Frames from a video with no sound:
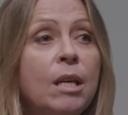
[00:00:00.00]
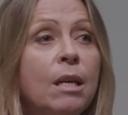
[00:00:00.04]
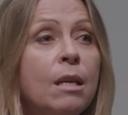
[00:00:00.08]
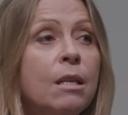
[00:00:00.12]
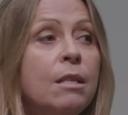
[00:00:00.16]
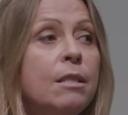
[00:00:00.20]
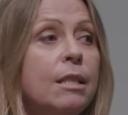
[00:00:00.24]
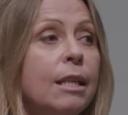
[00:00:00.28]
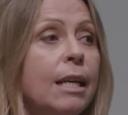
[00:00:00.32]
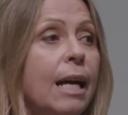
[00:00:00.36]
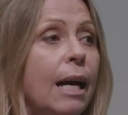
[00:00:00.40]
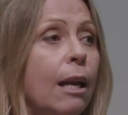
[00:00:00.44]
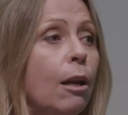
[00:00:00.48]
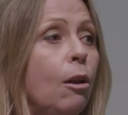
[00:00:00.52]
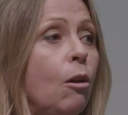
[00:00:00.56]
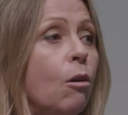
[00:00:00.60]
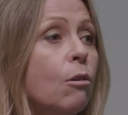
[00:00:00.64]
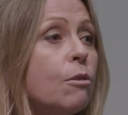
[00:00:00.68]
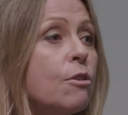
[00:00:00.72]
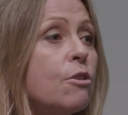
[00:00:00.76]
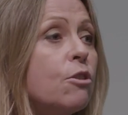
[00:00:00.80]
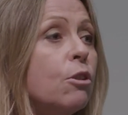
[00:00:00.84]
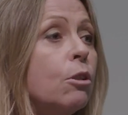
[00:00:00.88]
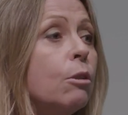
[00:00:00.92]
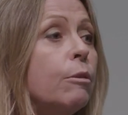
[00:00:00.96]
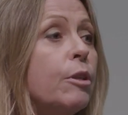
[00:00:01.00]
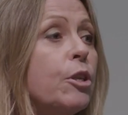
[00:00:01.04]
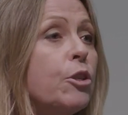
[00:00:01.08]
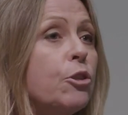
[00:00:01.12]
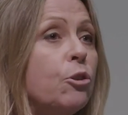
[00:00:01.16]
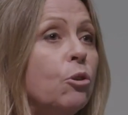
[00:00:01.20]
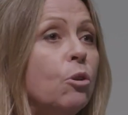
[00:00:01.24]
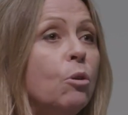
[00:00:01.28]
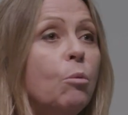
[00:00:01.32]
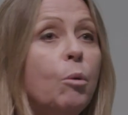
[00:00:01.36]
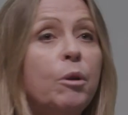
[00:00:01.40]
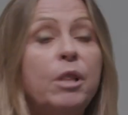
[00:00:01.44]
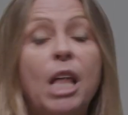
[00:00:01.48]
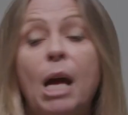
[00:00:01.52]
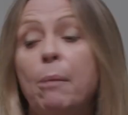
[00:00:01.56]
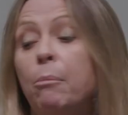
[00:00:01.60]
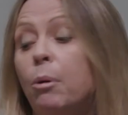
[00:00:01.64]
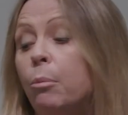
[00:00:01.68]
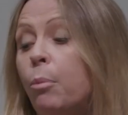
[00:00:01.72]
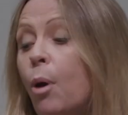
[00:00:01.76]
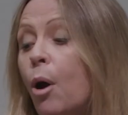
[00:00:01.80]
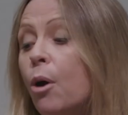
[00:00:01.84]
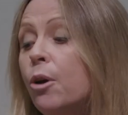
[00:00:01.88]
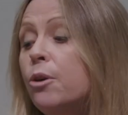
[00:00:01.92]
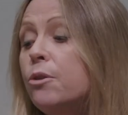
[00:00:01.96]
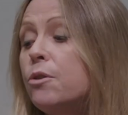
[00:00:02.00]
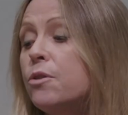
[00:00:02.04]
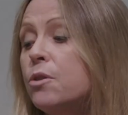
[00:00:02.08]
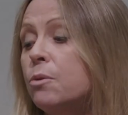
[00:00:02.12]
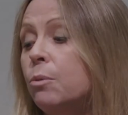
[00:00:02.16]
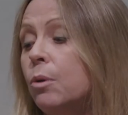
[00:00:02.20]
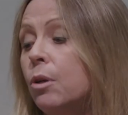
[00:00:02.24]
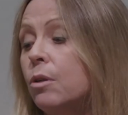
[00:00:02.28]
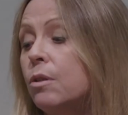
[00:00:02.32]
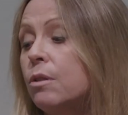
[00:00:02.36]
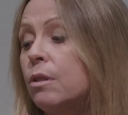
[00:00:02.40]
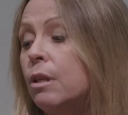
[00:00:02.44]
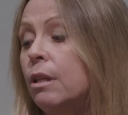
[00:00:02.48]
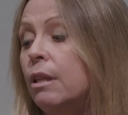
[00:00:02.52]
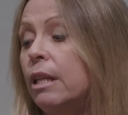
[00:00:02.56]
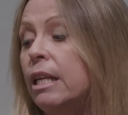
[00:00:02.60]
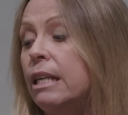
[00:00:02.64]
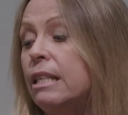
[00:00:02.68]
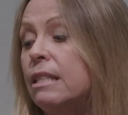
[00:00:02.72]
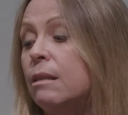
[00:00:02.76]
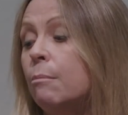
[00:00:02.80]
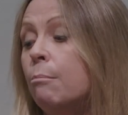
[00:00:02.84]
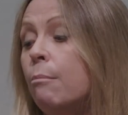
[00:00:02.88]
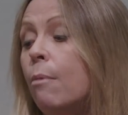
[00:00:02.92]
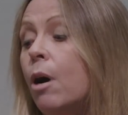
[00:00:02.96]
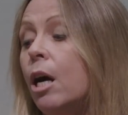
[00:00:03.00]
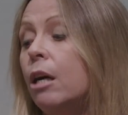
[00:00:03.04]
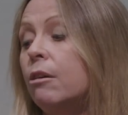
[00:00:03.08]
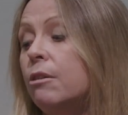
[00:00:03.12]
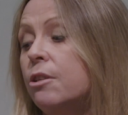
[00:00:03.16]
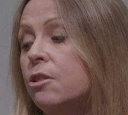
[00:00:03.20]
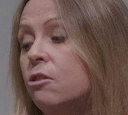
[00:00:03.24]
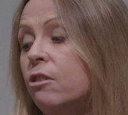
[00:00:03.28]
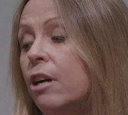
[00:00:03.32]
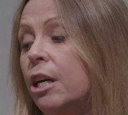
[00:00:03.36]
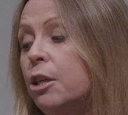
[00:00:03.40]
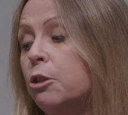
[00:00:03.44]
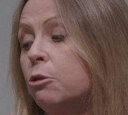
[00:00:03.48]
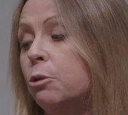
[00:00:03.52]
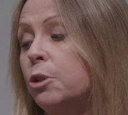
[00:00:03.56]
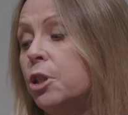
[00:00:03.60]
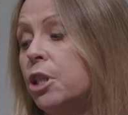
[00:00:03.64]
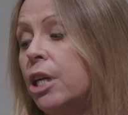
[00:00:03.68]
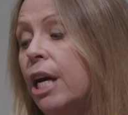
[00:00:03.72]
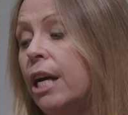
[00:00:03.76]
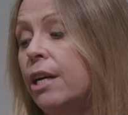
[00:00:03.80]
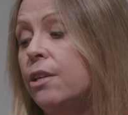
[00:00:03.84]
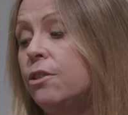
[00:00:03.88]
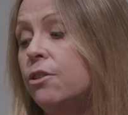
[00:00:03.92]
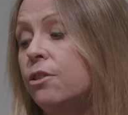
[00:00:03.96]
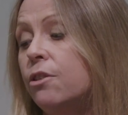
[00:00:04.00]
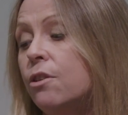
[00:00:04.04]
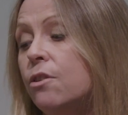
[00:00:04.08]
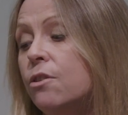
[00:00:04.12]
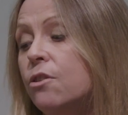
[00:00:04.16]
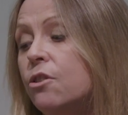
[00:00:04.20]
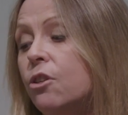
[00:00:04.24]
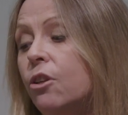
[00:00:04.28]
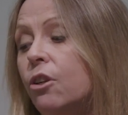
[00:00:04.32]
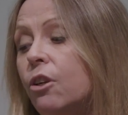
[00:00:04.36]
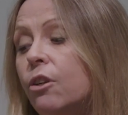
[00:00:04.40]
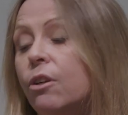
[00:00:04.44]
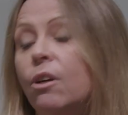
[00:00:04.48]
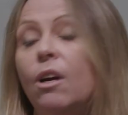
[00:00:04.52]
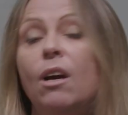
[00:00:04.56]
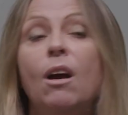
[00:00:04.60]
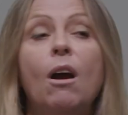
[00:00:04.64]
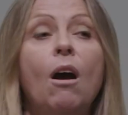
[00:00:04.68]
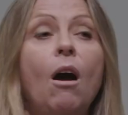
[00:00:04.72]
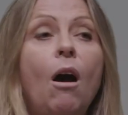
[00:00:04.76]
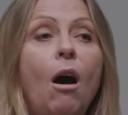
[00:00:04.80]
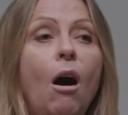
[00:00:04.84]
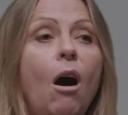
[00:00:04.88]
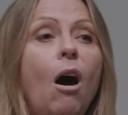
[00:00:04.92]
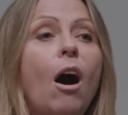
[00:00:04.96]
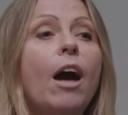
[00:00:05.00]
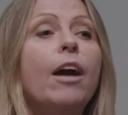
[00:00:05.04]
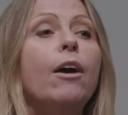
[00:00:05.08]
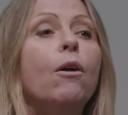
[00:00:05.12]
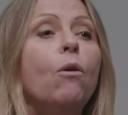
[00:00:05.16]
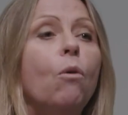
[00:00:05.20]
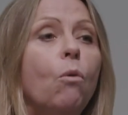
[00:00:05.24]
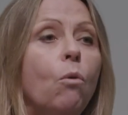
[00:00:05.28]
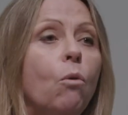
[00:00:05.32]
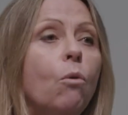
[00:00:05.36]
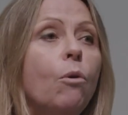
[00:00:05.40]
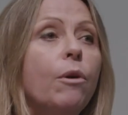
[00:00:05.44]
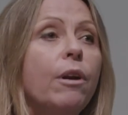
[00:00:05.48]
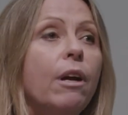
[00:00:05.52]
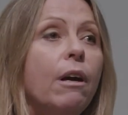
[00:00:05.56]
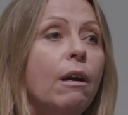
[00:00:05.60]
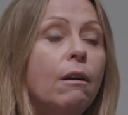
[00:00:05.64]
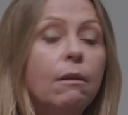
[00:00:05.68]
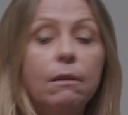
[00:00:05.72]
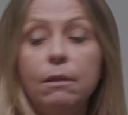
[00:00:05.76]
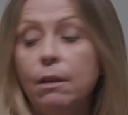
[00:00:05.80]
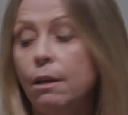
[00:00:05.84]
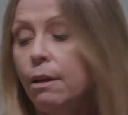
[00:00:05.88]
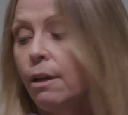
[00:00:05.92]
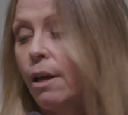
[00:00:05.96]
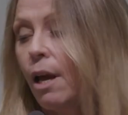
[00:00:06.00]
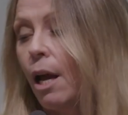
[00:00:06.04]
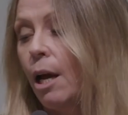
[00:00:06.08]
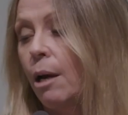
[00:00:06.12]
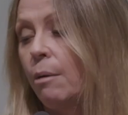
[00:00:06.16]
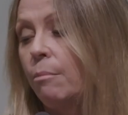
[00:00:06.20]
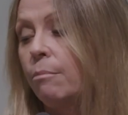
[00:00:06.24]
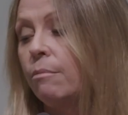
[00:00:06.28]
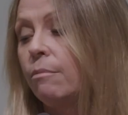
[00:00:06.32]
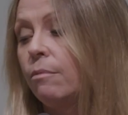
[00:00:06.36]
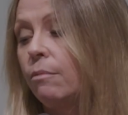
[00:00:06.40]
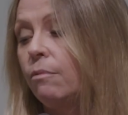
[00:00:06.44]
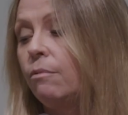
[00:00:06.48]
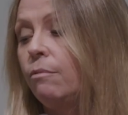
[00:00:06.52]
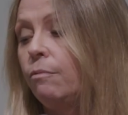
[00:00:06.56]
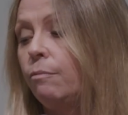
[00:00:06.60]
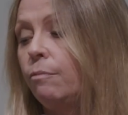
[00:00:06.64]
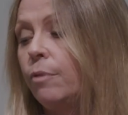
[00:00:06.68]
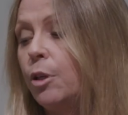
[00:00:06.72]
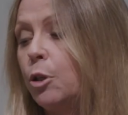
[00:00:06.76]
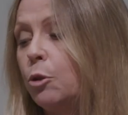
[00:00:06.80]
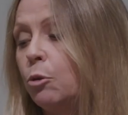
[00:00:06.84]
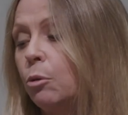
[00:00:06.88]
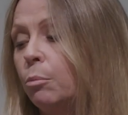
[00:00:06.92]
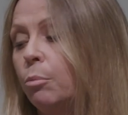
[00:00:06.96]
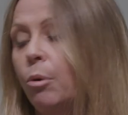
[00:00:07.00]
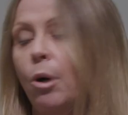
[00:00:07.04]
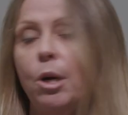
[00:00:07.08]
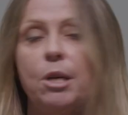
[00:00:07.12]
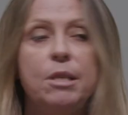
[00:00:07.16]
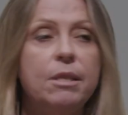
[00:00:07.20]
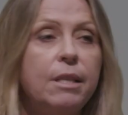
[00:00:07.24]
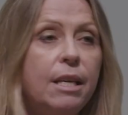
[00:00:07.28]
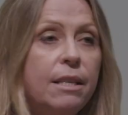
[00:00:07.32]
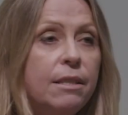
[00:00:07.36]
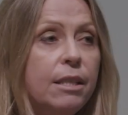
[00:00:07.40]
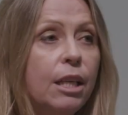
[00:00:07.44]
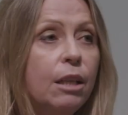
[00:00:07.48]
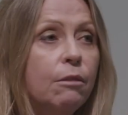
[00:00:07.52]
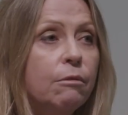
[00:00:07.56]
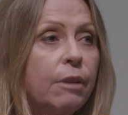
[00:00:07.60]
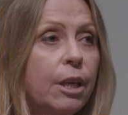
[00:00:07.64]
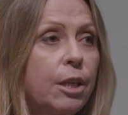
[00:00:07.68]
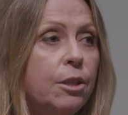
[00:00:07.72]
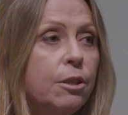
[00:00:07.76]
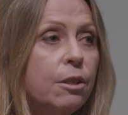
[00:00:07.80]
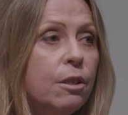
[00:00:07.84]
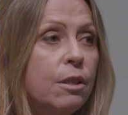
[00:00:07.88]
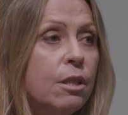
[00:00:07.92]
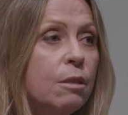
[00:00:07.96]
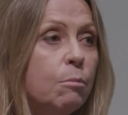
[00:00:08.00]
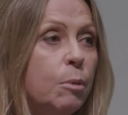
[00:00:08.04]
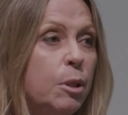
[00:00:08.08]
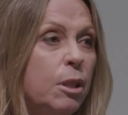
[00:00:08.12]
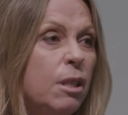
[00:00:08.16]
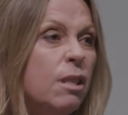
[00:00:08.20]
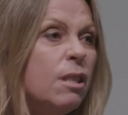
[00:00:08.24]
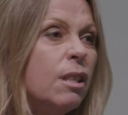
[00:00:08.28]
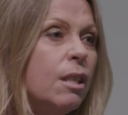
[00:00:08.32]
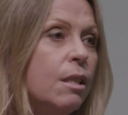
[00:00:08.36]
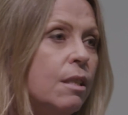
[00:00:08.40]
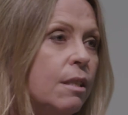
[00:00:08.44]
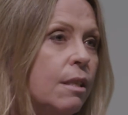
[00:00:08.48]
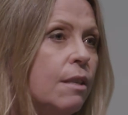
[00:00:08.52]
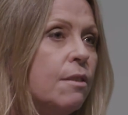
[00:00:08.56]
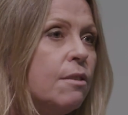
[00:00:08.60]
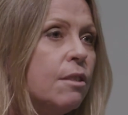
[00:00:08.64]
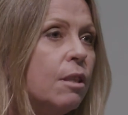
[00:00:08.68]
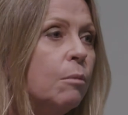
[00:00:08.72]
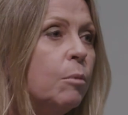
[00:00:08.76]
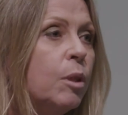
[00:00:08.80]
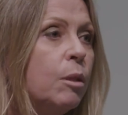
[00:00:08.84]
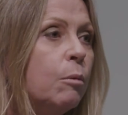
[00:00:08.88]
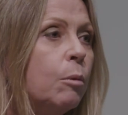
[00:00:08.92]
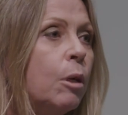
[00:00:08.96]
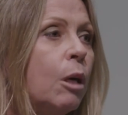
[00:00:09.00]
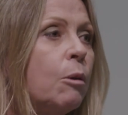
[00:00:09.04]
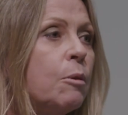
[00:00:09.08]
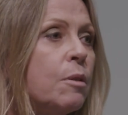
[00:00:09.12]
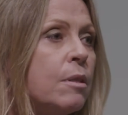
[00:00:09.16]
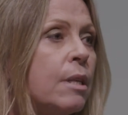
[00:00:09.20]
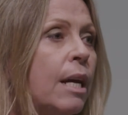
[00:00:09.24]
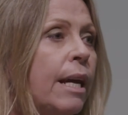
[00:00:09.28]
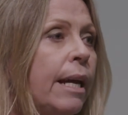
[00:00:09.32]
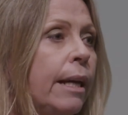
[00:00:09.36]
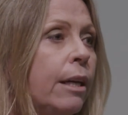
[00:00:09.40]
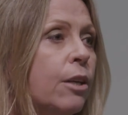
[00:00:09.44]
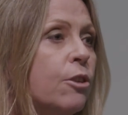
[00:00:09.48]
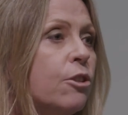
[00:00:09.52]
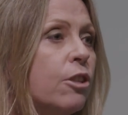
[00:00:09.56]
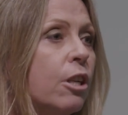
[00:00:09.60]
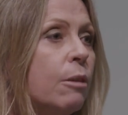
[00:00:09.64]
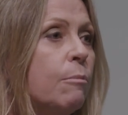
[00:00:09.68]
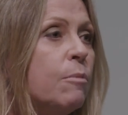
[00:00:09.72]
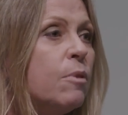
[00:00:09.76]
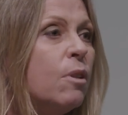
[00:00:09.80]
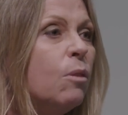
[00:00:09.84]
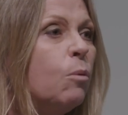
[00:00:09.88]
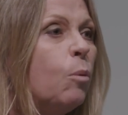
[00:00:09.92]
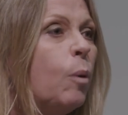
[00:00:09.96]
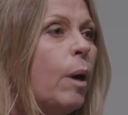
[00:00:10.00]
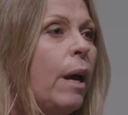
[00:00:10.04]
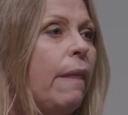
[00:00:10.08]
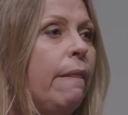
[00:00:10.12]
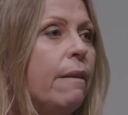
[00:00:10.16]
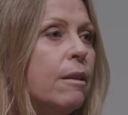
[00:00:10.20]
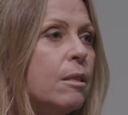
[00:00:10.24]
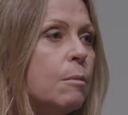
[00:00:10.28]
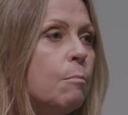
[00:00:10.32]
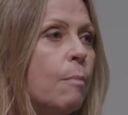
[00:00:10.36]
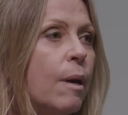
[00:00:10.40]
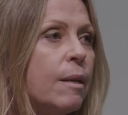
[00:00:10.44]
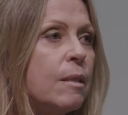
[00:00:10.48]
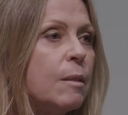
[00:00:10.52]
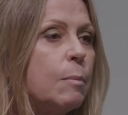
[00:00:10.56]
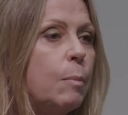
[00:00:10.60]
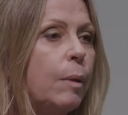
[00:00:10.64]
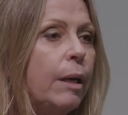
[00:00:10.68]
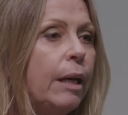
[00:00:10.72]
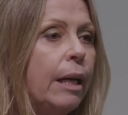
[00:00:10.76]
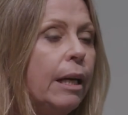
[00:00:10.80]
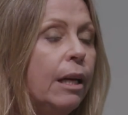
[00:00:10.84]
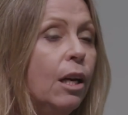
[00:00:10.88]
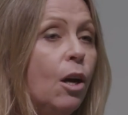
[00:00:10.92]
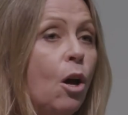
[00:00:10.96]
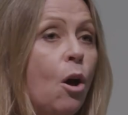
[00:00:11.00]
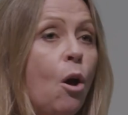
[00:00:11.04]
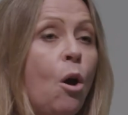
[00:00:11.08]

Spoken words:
And to cut a long story short, what they proposed was that these are microstructural changes to higher order visual processing regions, which is consistent with what I was saying in terms of where this must be.